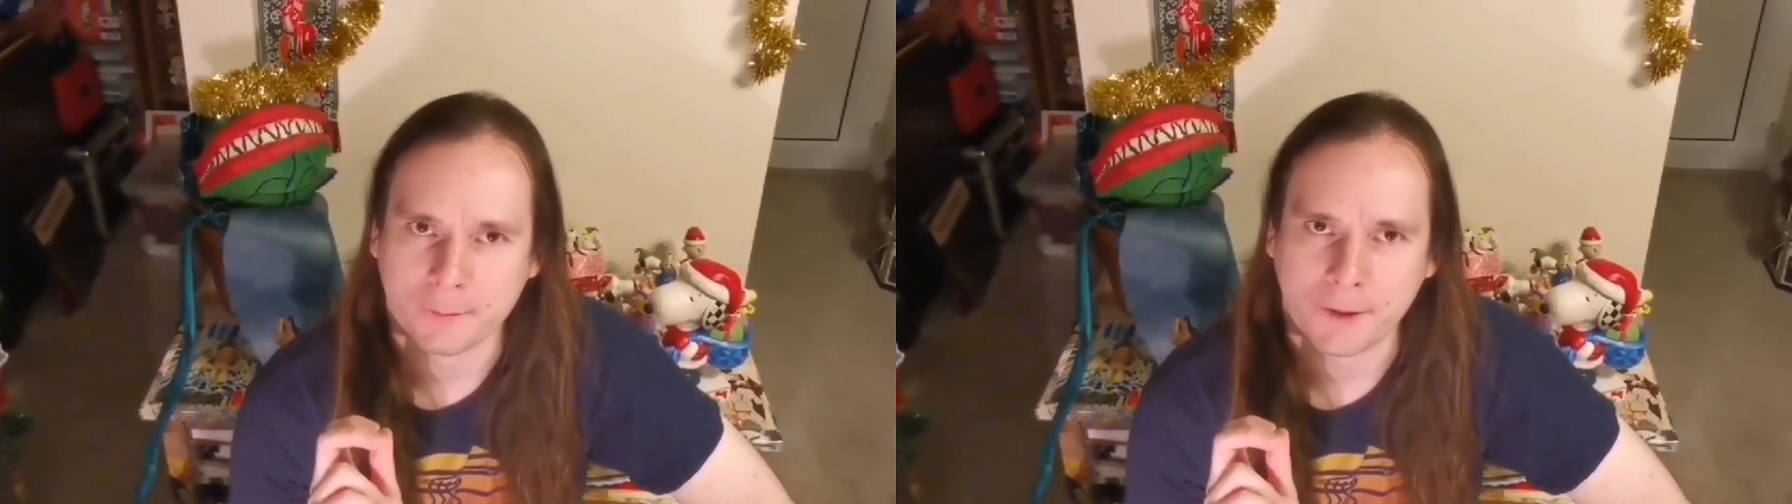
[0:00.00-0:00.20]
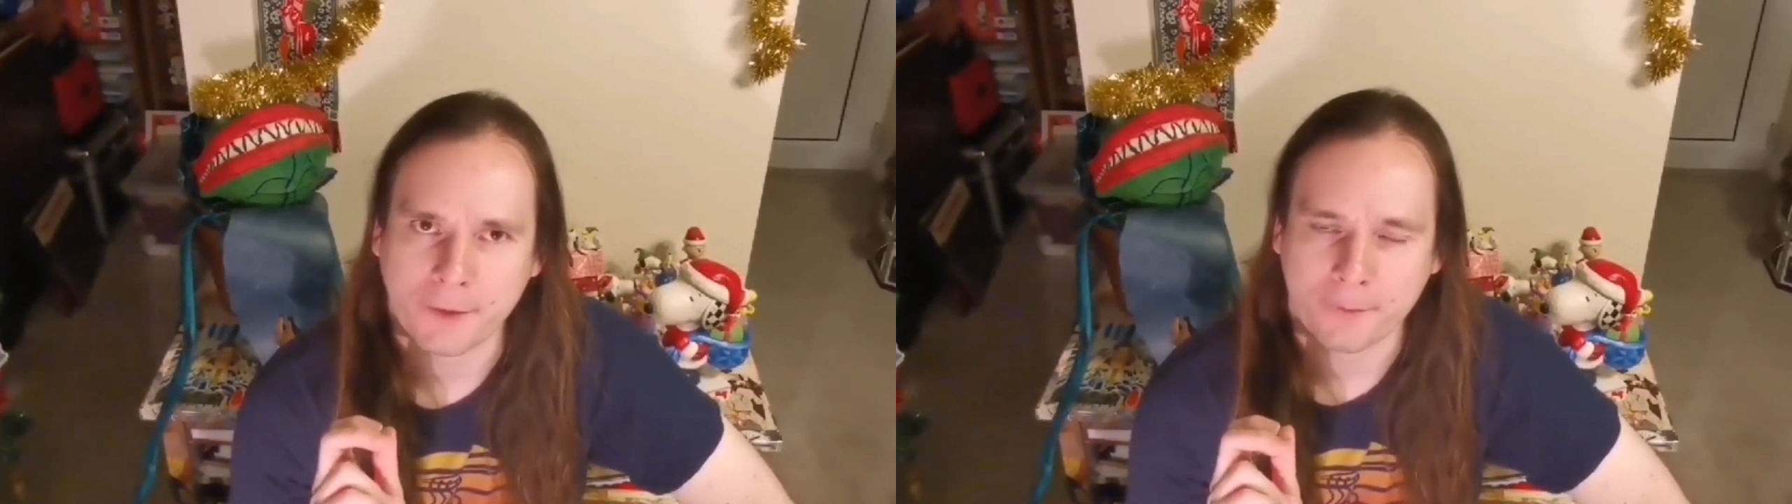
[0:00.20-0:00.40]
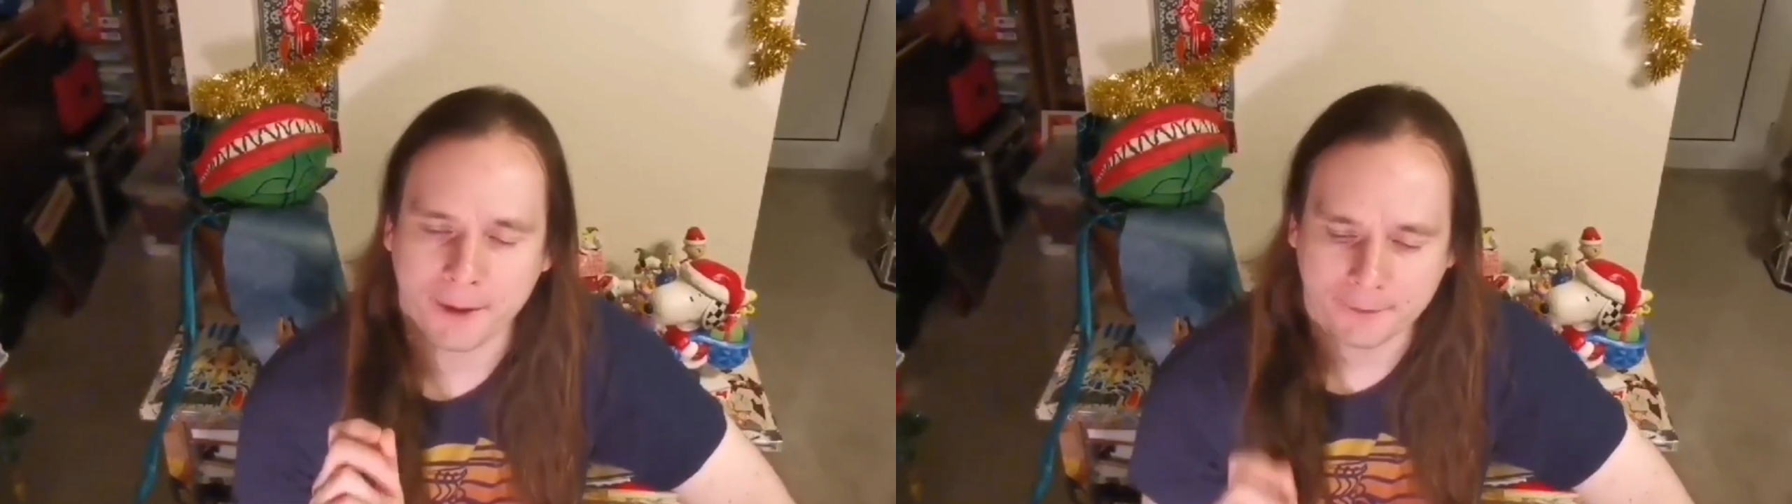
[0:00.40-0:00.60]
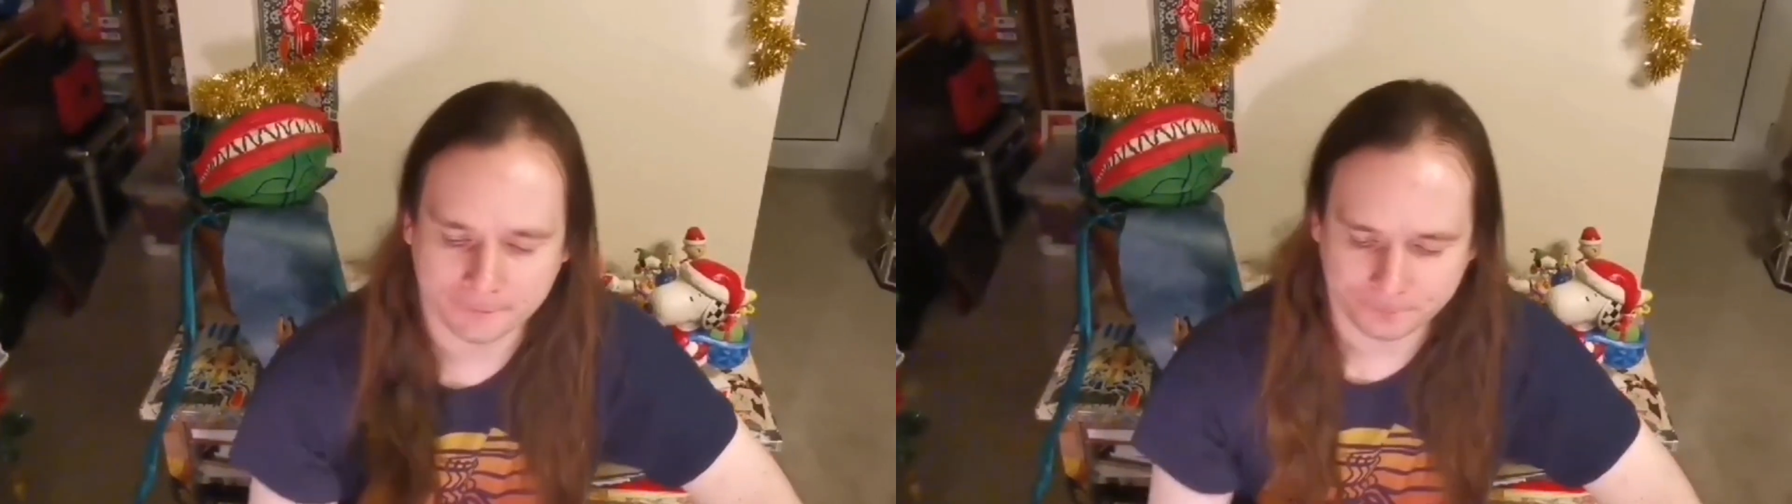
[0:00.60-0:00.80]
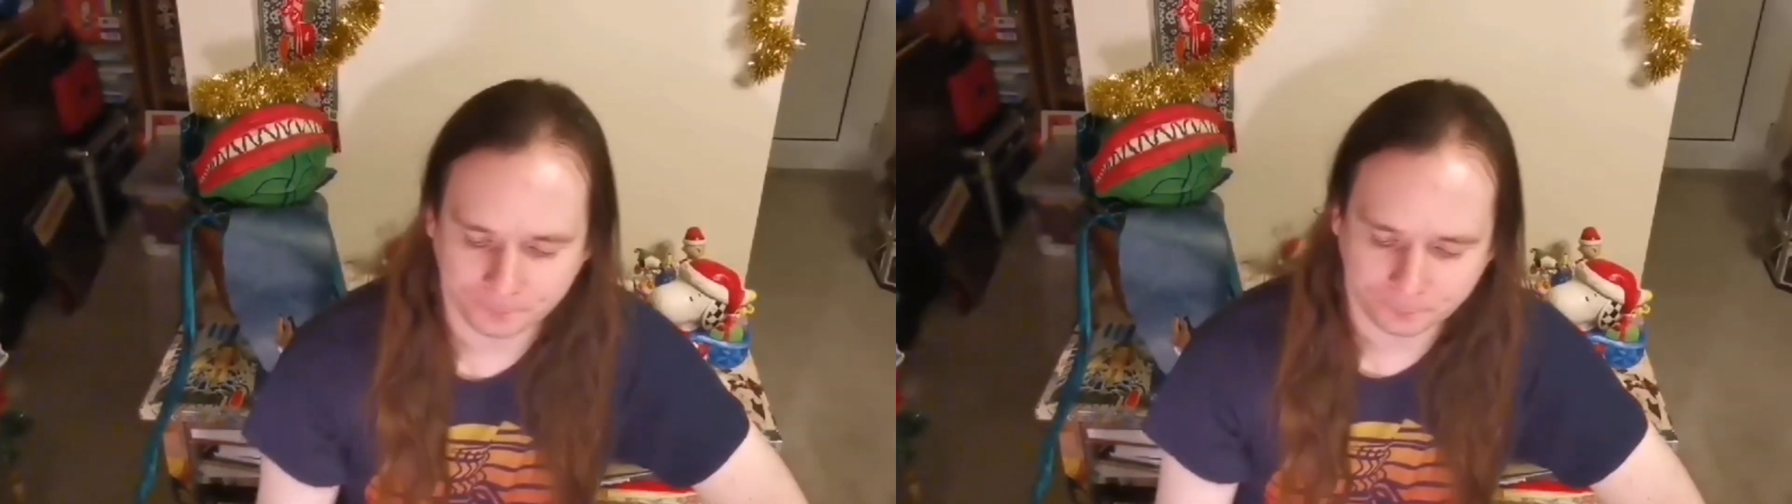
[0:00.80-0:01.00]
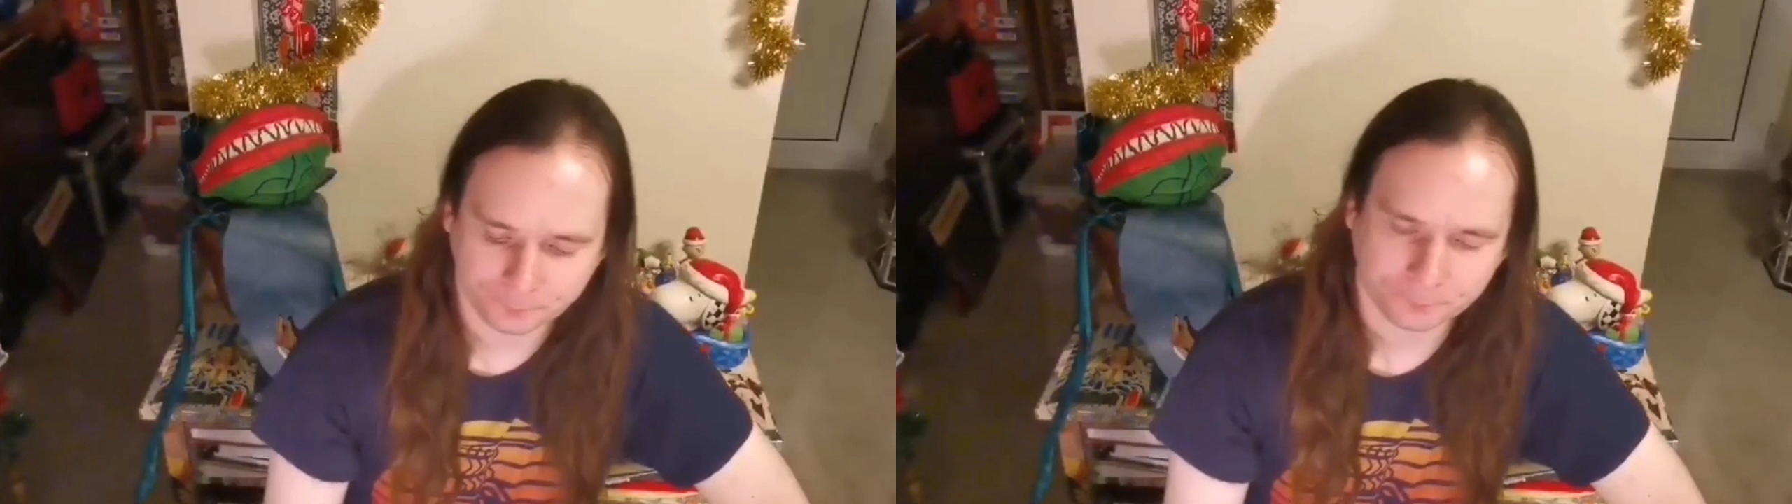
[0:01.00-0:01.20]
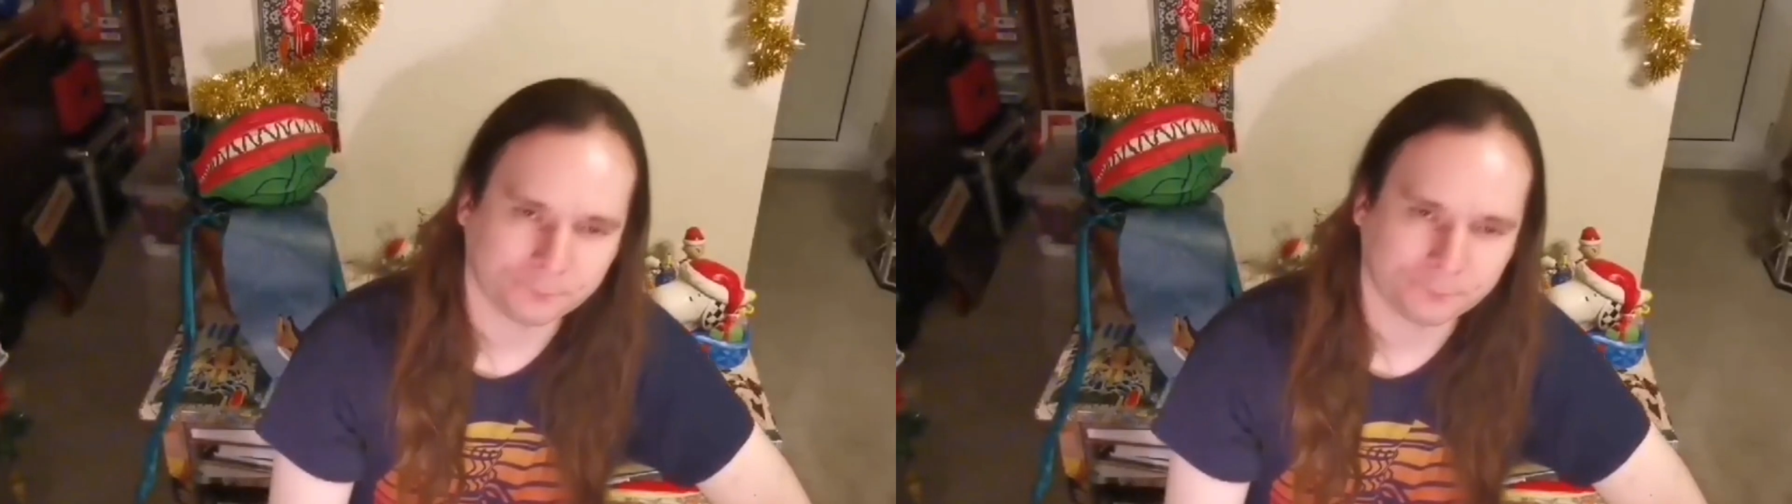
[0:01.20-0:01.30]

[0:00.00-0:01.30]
needing a breath mint,